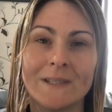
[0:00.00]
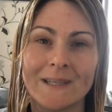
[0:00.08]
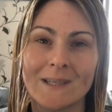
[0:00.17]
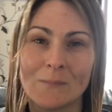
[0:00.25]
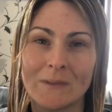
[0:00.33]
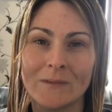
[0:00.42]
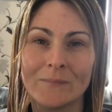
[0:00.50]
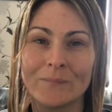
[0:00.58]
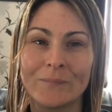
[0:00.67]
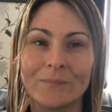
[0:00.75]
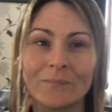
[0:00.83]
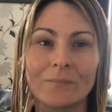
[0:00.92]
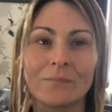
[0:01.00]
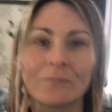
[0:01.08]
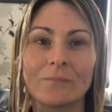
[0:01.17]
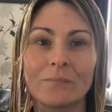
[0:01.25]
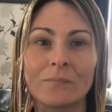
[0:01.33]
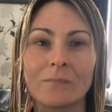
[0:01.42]
it down a bit
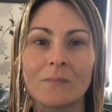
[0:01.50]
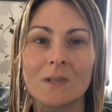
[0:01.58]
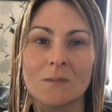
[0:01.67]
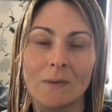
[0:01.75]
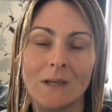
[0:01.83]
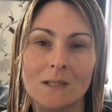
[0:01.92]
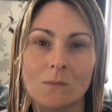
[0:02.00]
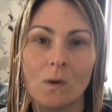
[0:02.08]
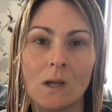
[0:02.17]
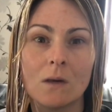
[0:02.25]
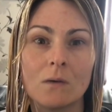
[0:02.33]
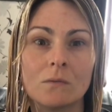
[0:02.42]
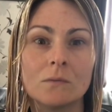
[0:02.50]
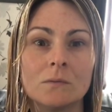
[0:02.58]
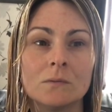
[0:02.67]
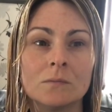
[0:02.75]
because my hair's quite long.